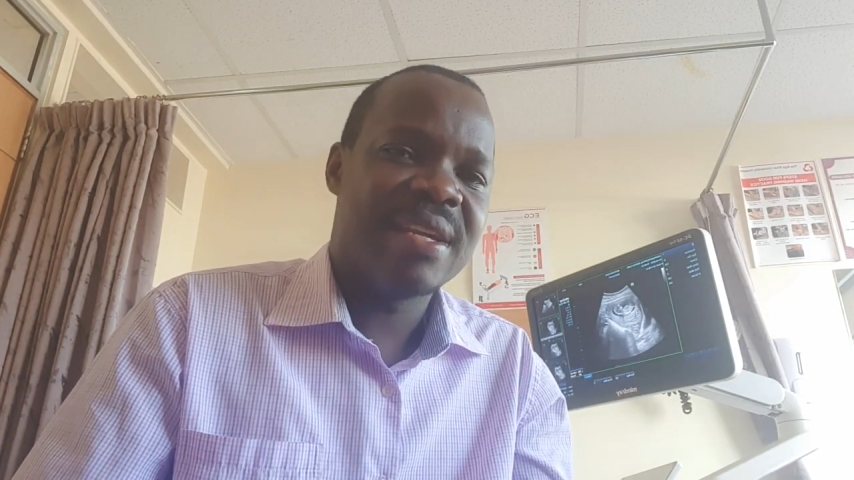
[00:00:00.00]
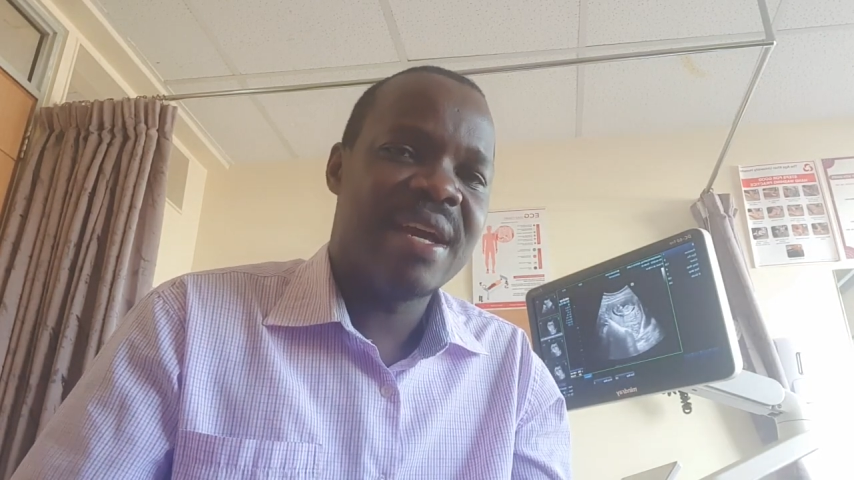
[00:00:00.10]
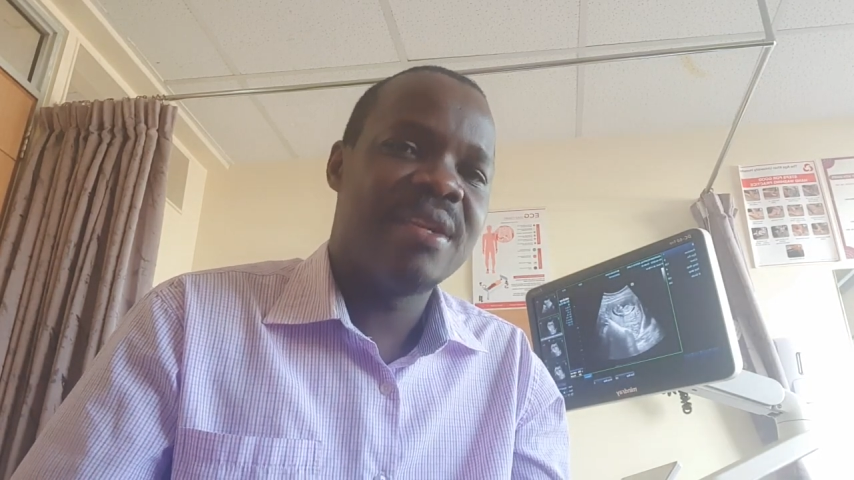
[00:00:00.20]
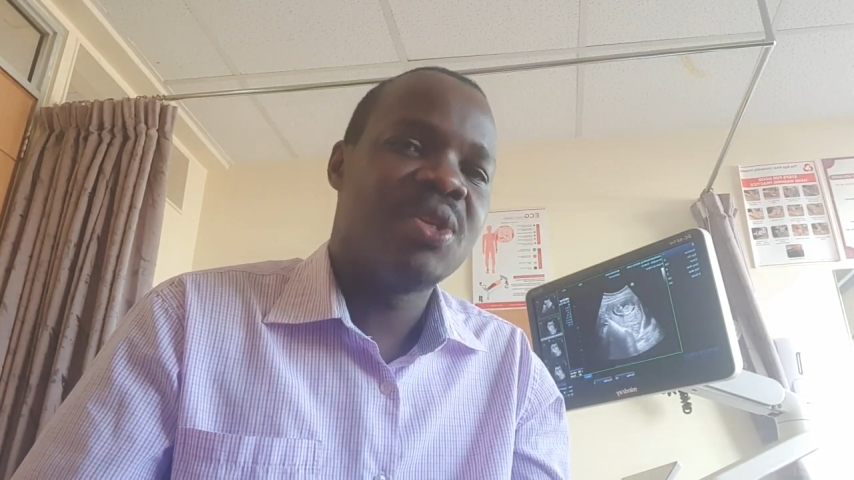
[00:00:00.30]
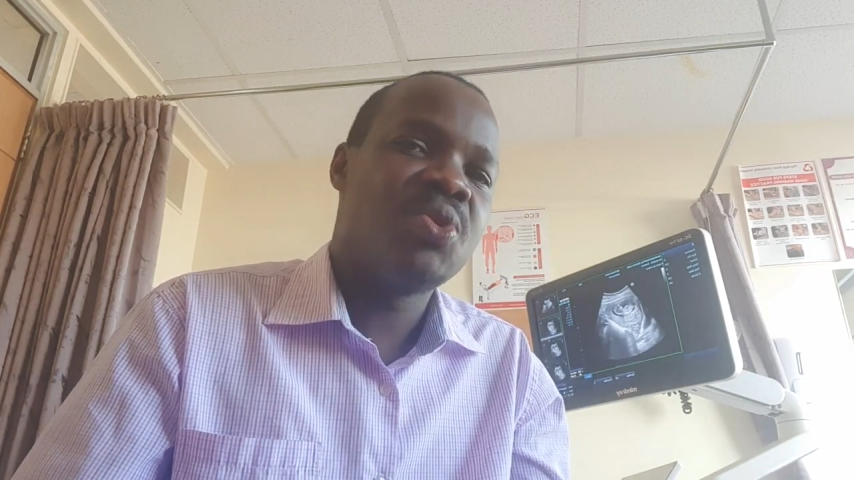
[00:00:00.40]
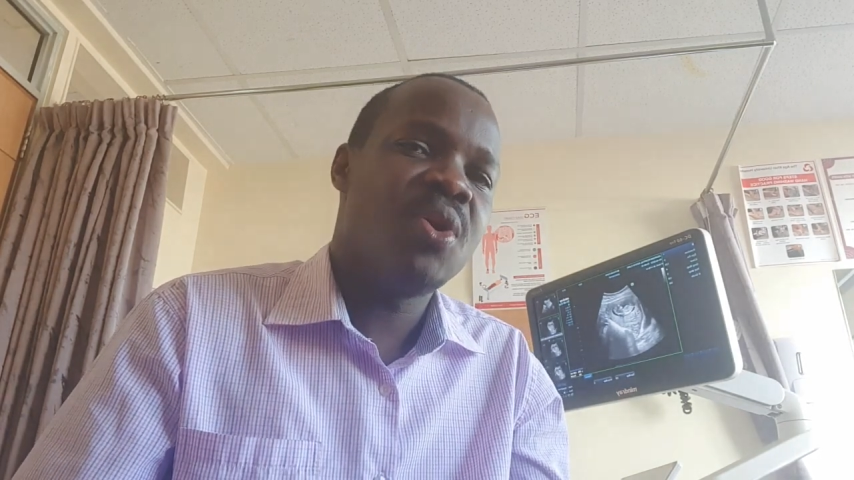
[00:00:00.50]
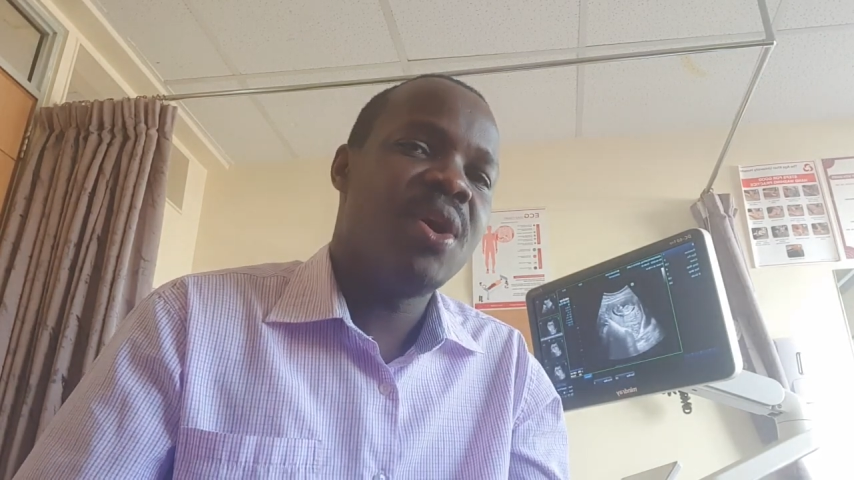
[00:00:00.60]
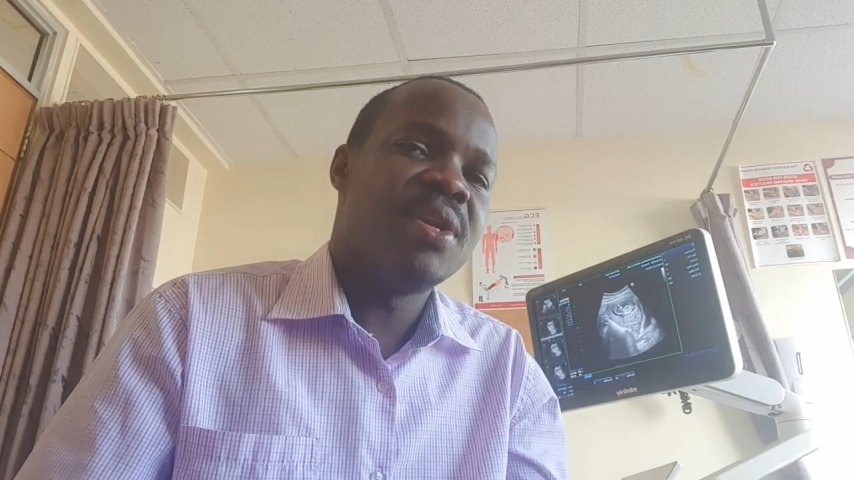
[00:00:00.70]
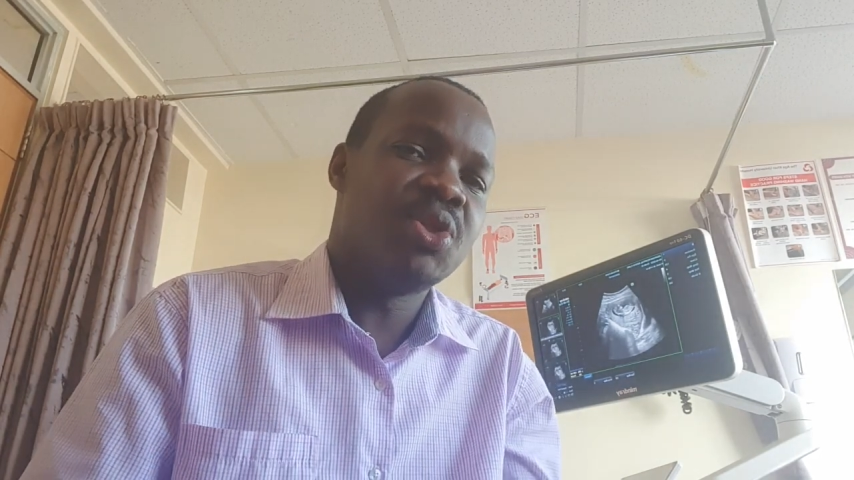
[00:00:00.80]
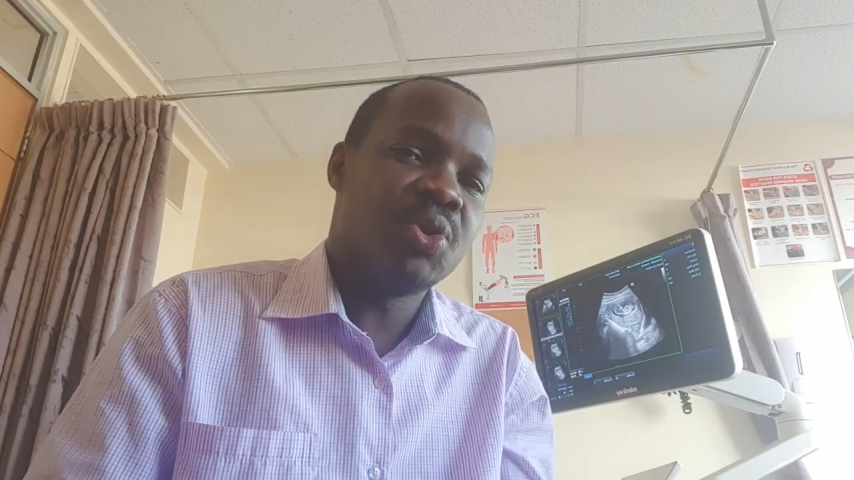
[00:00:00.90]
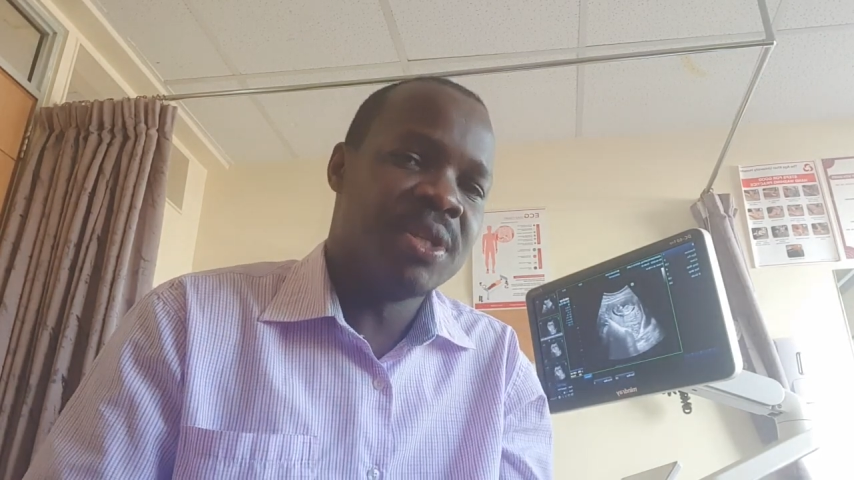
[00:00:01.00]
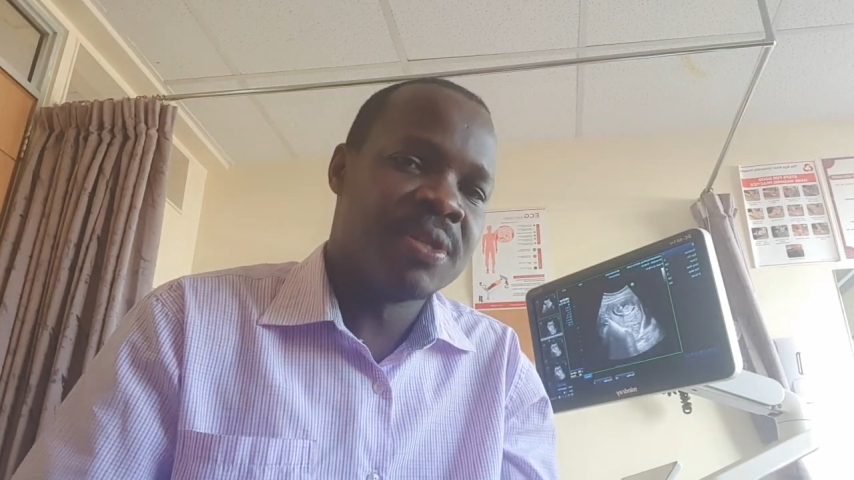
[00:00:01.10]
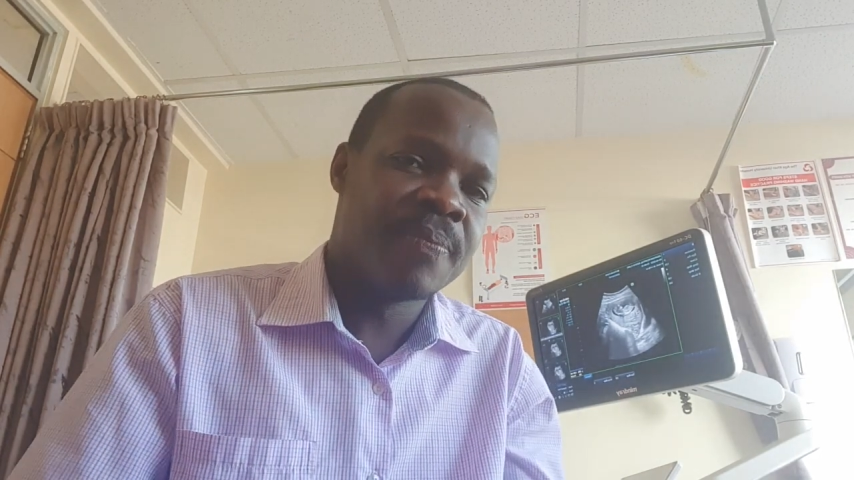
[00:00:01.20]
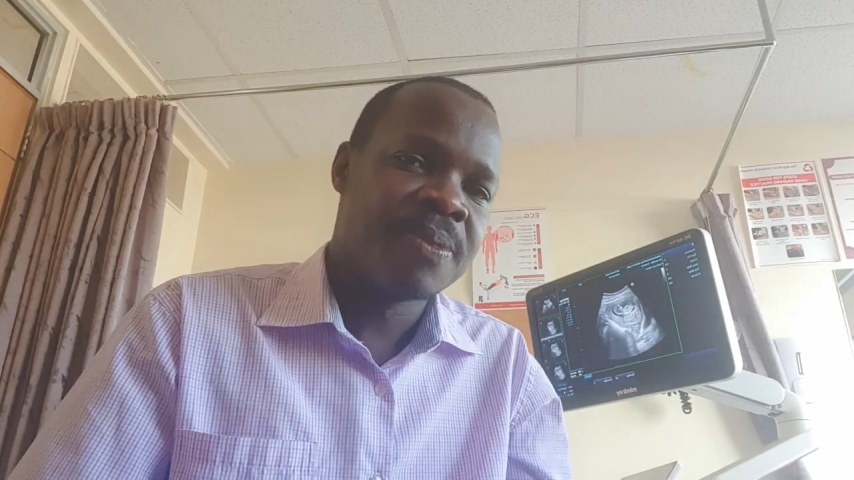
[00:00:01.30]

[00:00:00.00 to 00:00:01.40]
kindly go and do it,